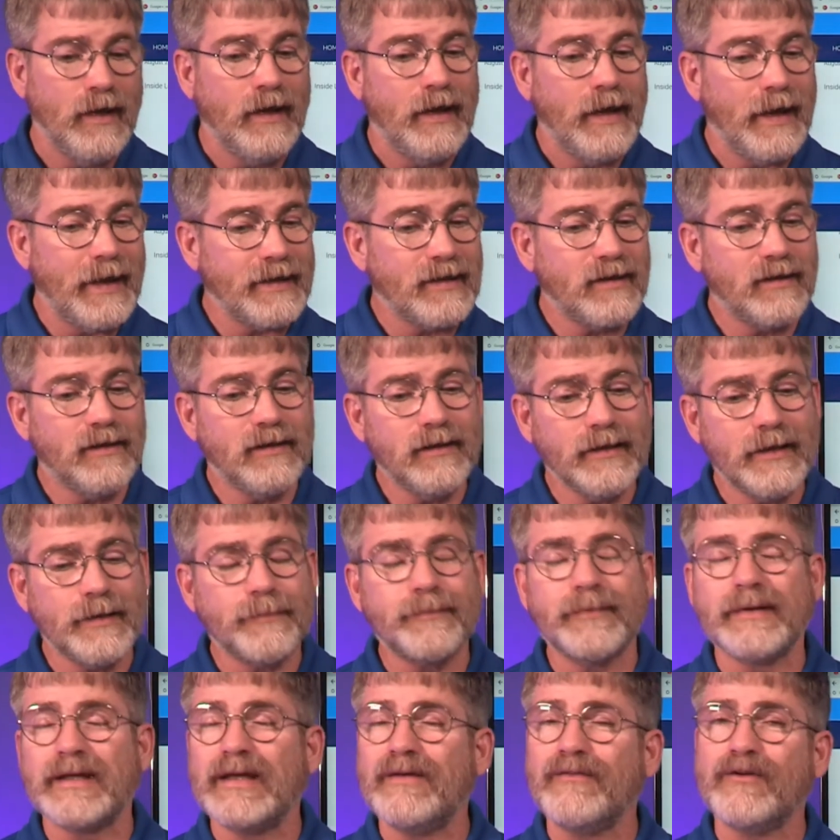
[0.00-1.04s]
a
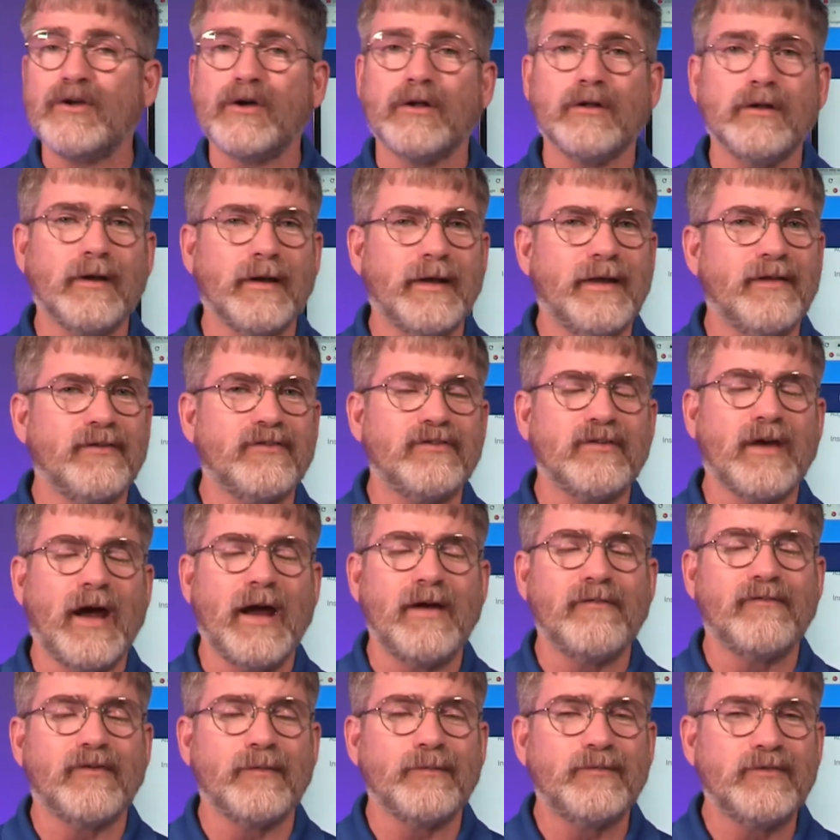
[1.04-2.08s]
clip giving you a little
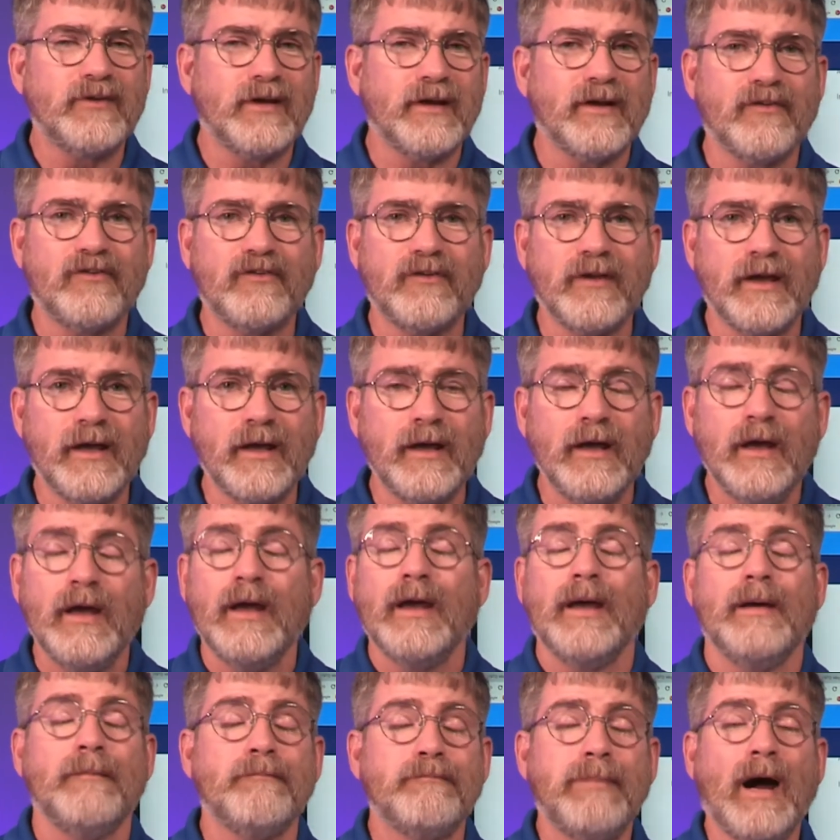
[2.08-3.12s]
insight from Tennessee.
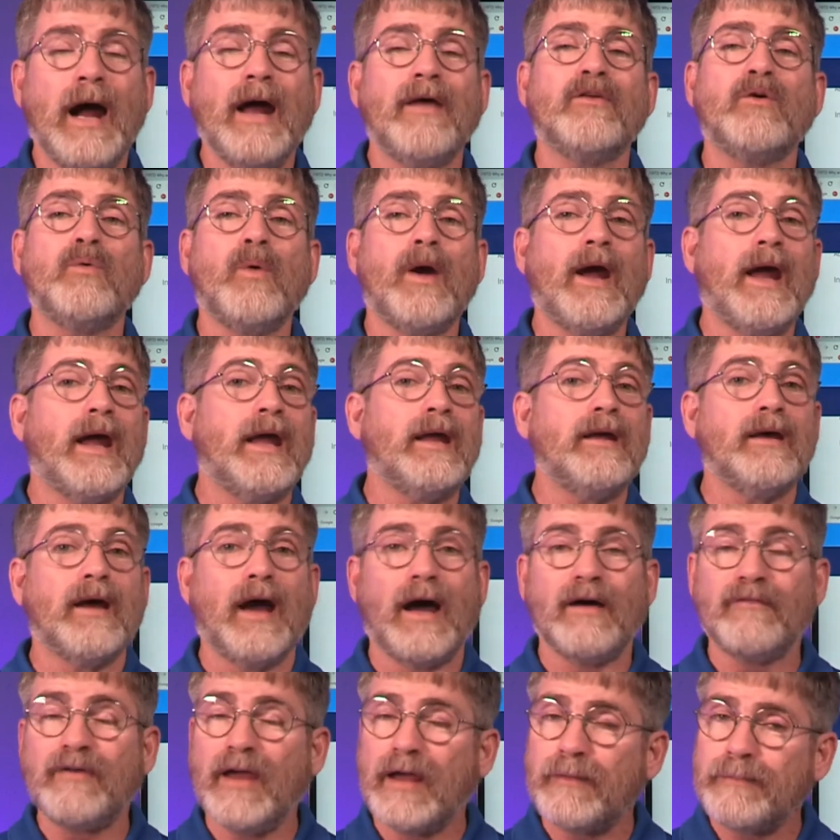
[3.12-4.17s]
And by the way,
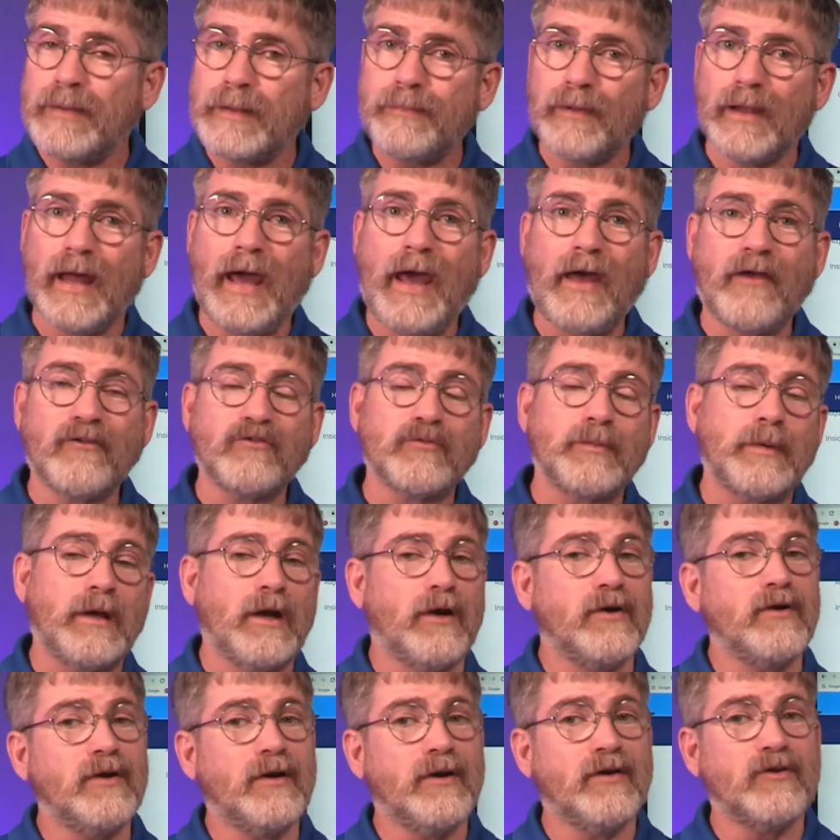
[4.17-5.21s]
I've had people ask me,
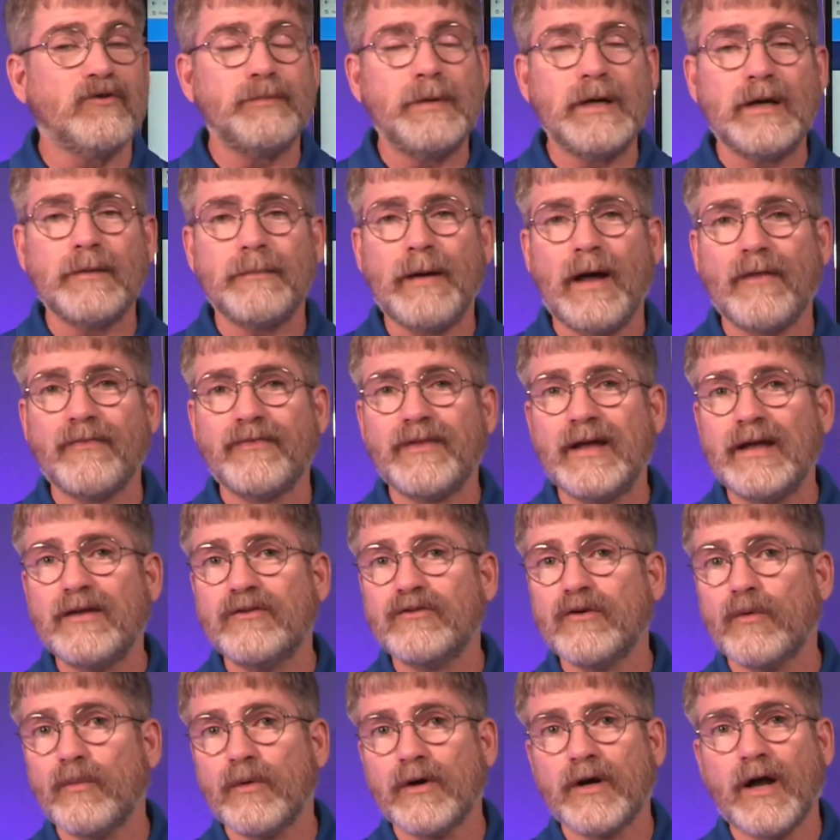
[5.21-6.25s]
are you going to speak about things
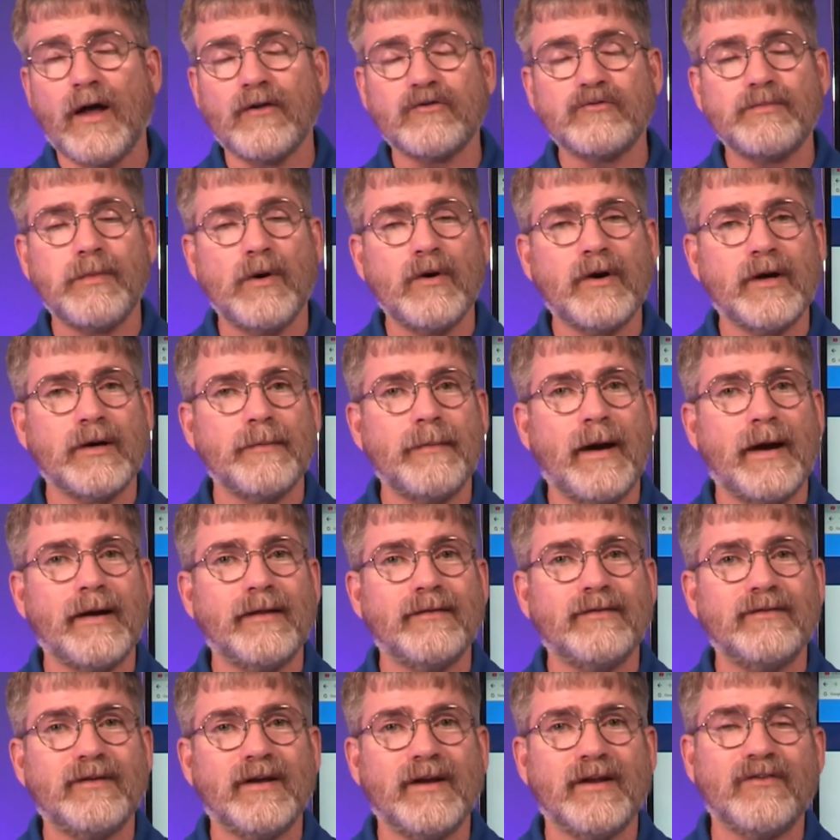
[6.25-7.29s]
that were not spoken about
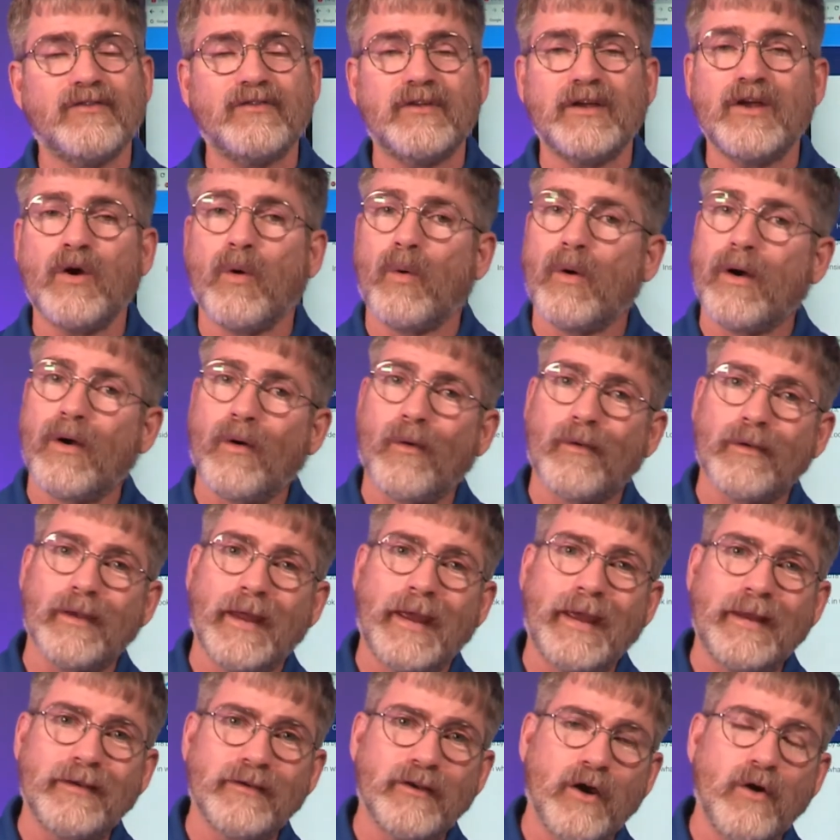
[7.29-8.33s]
in Tennessee or
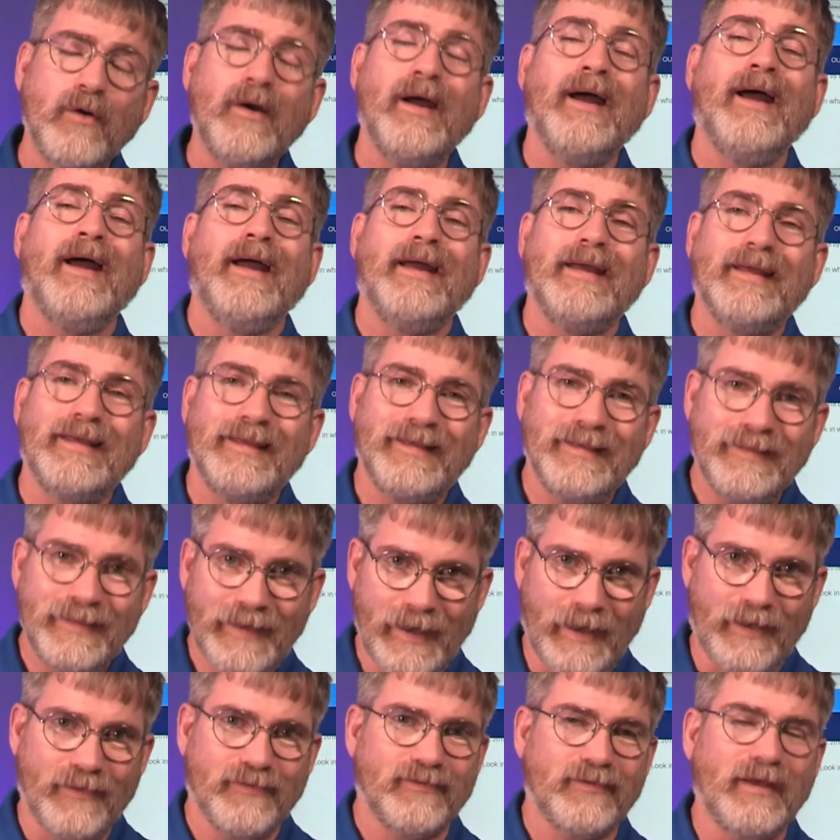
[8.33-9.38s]
Orlando?
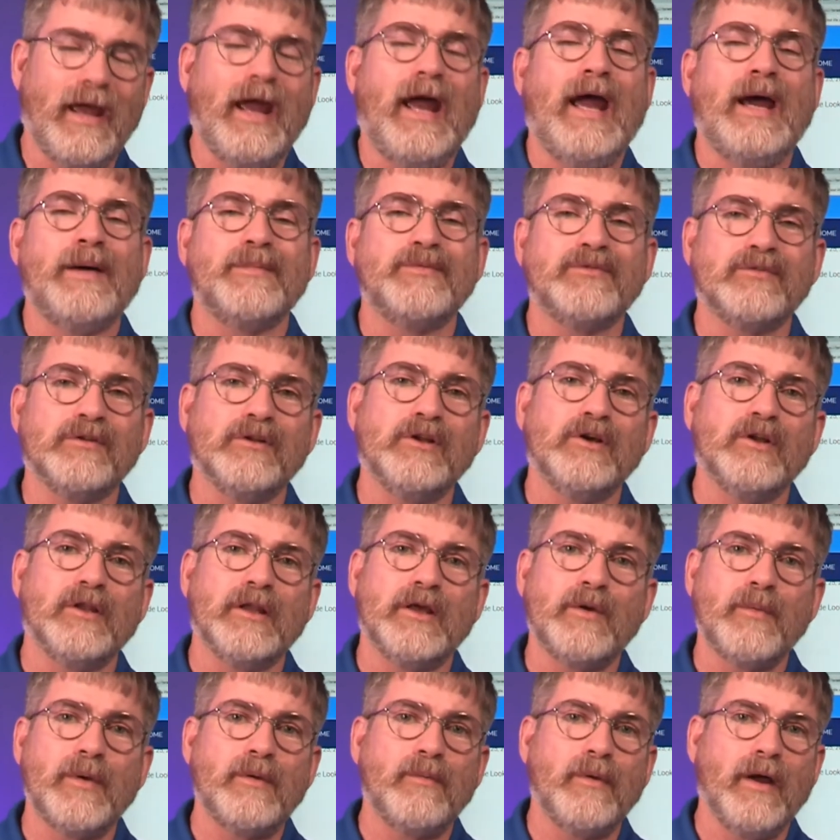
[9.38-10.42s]
Yes,
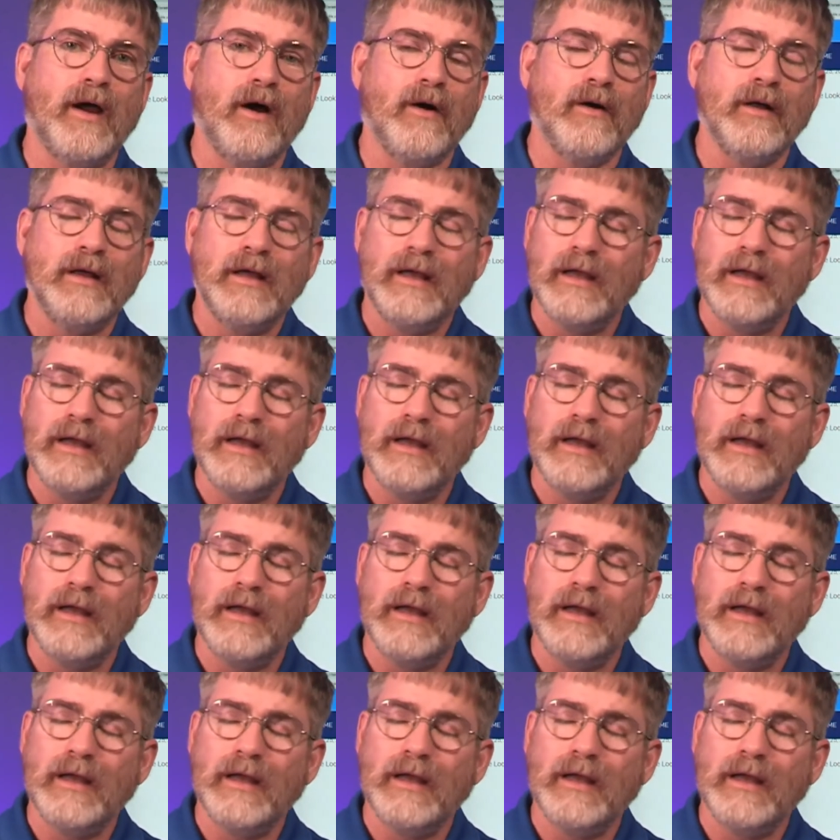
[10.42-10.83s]
absolutely we will.